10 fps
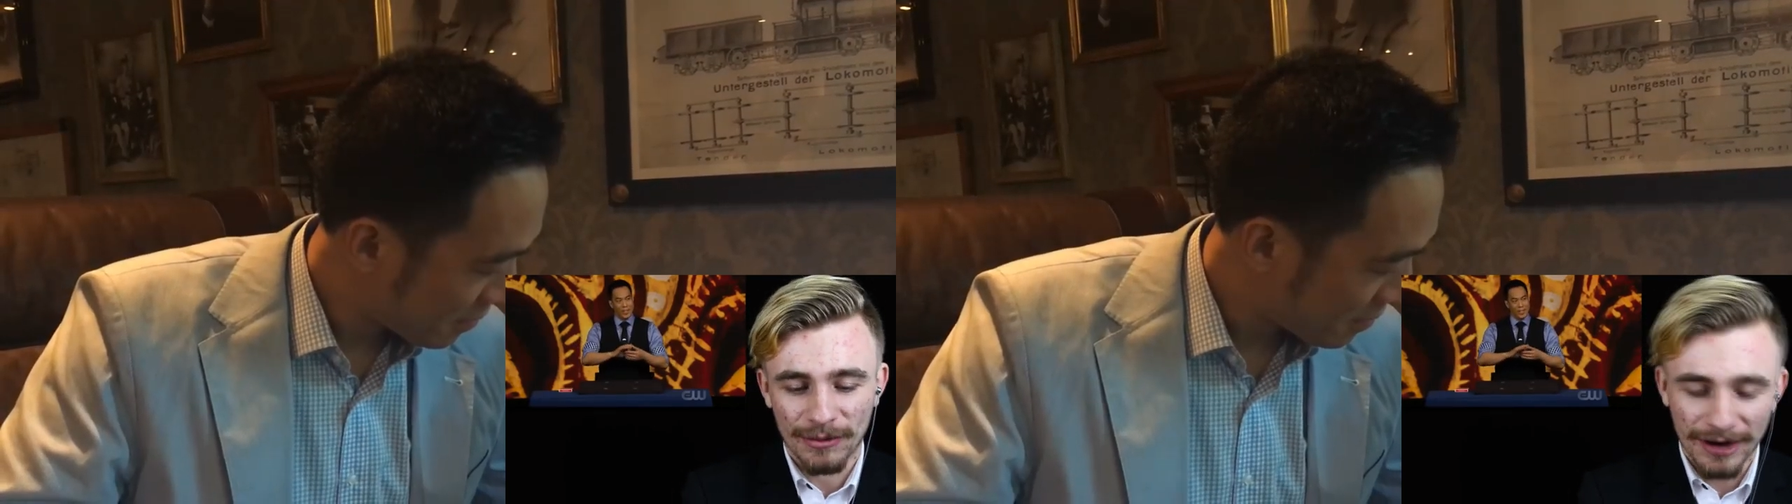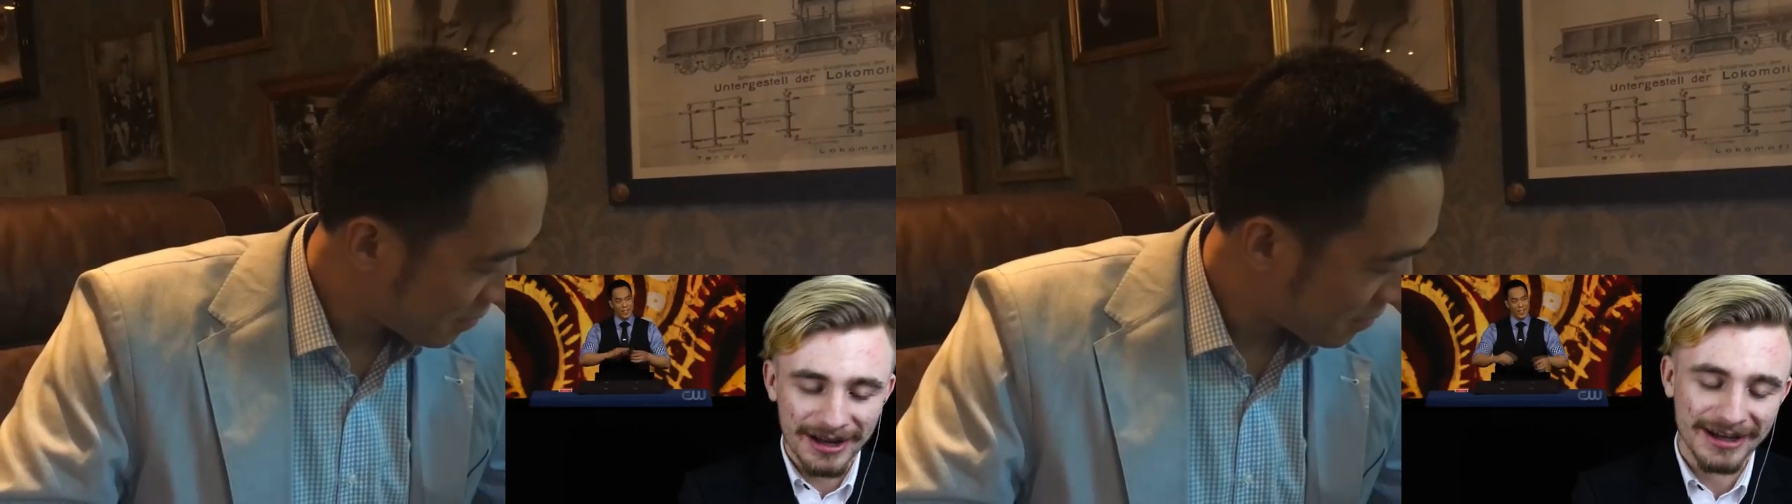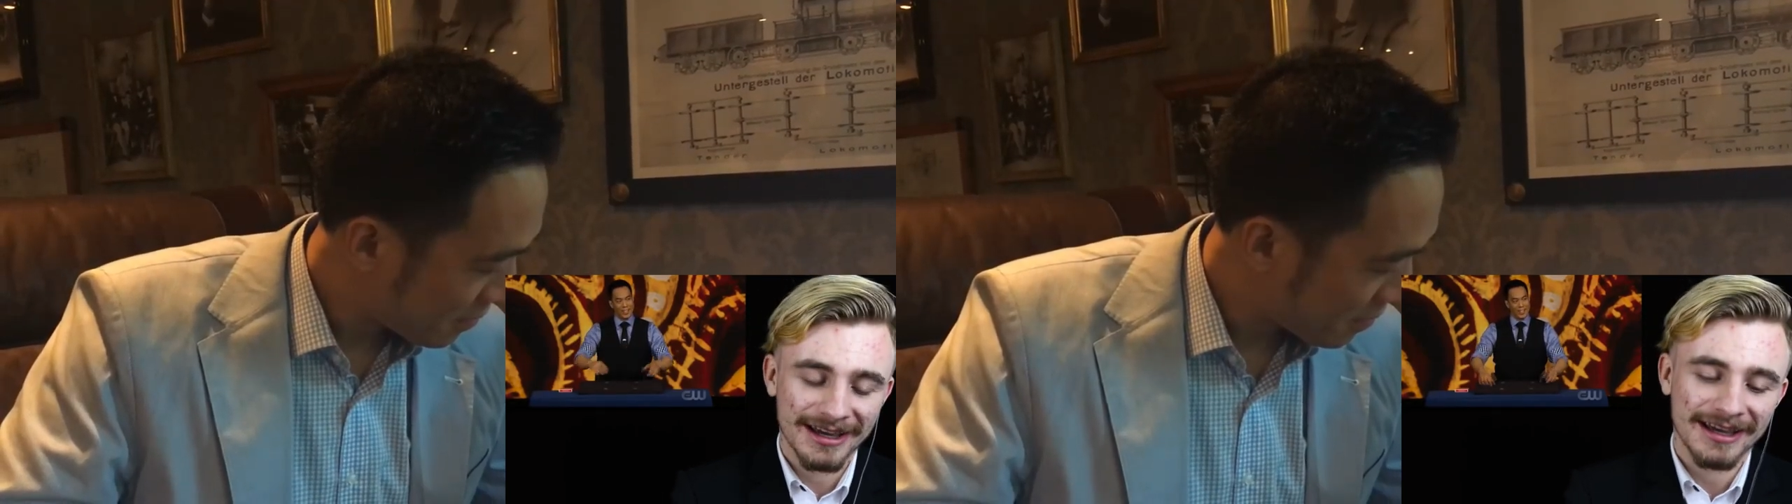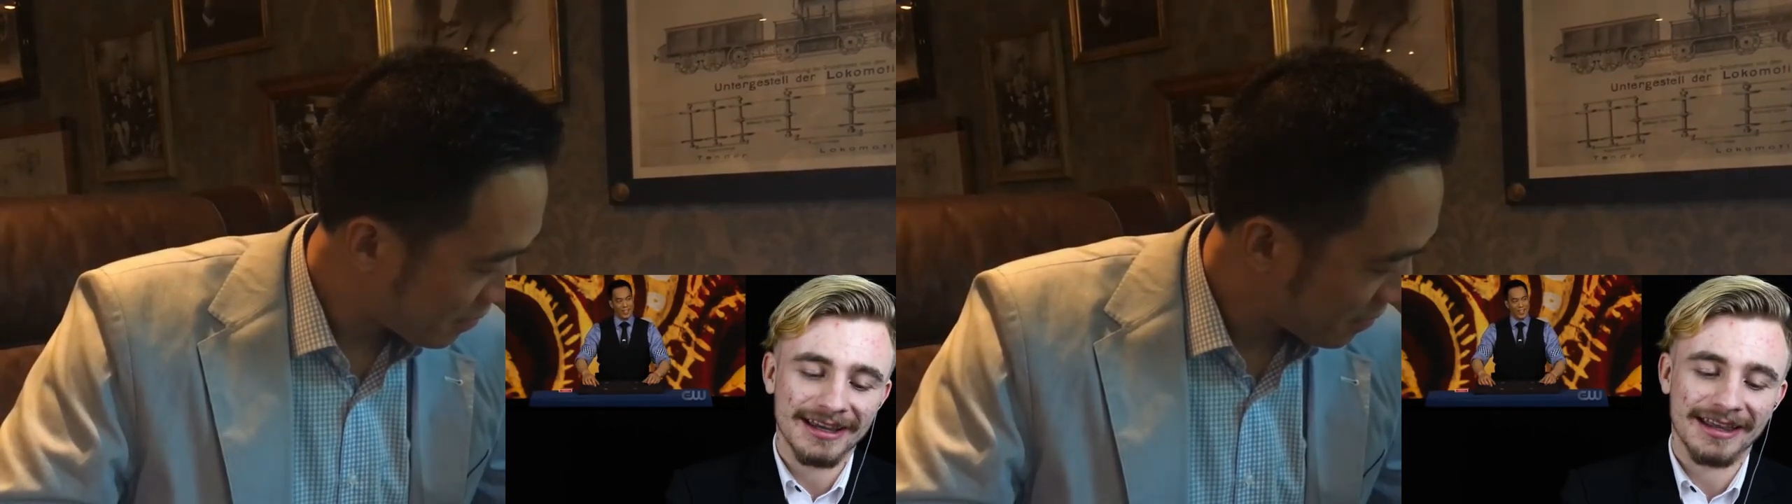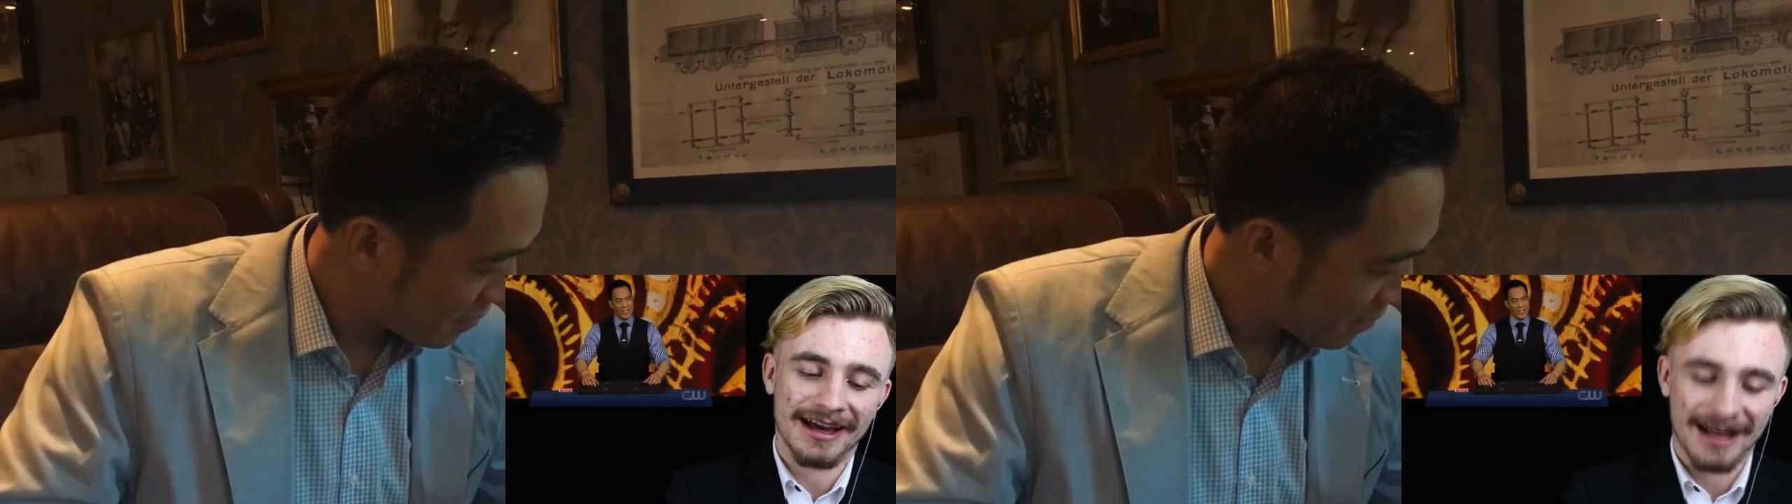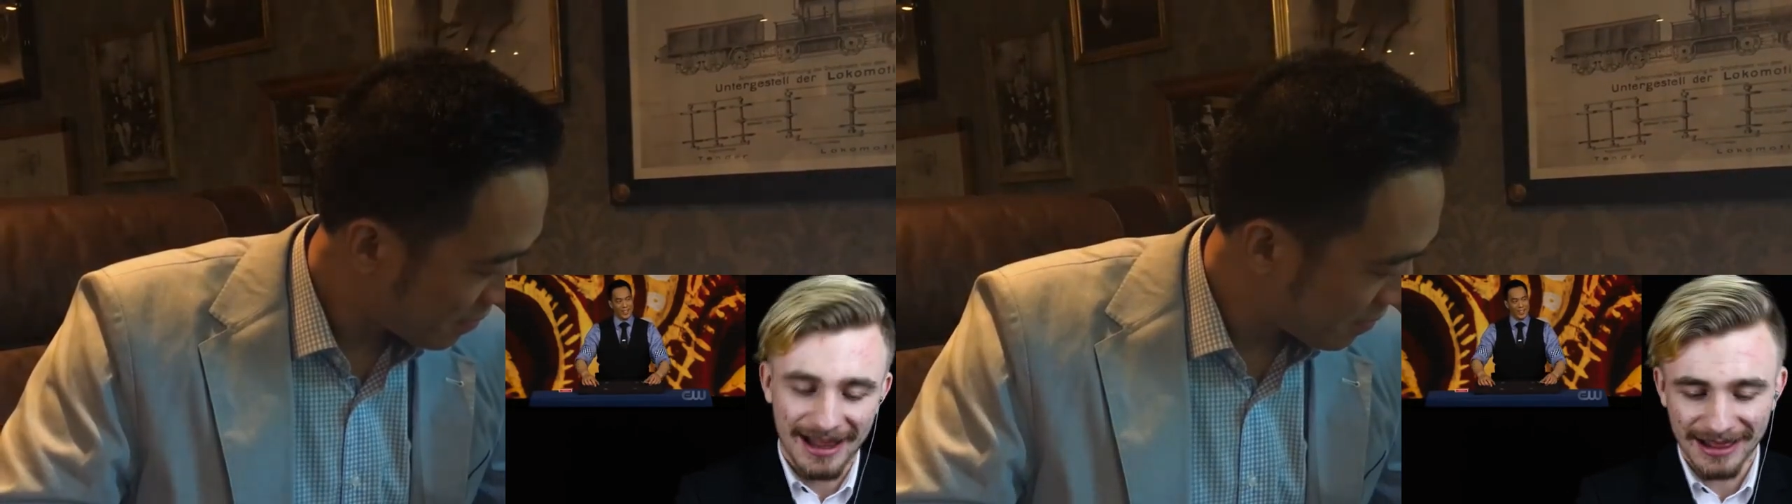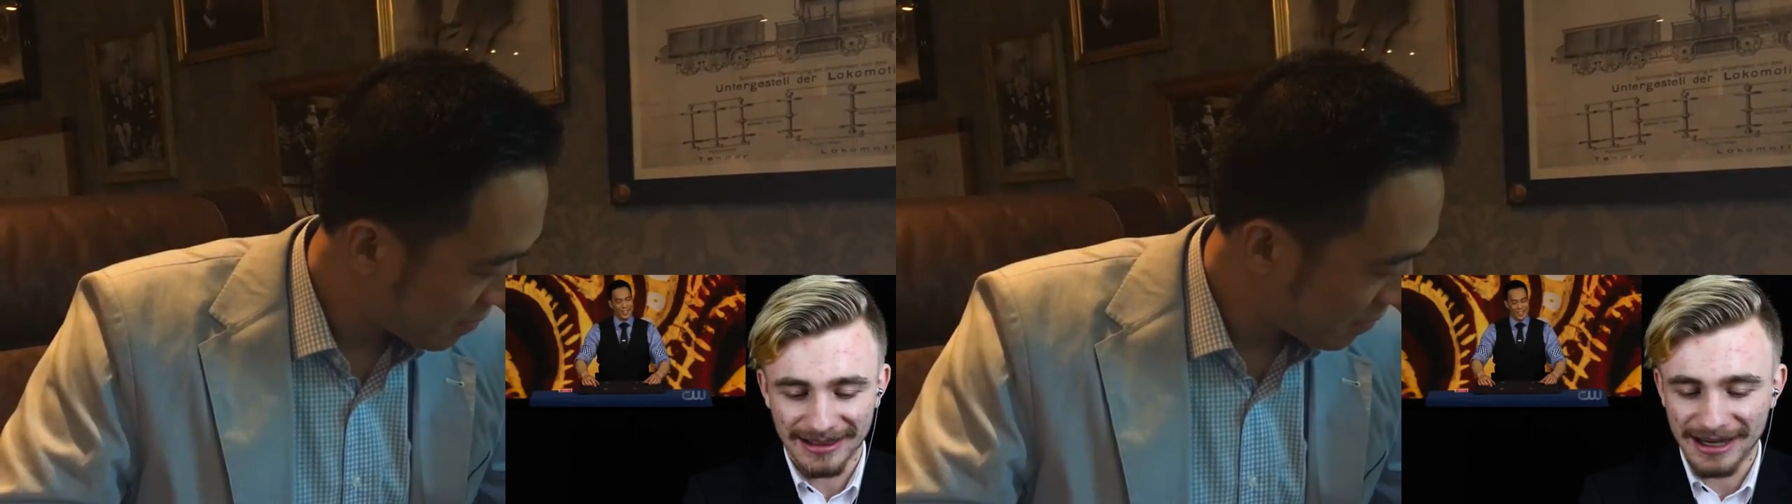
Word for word: What in the hell?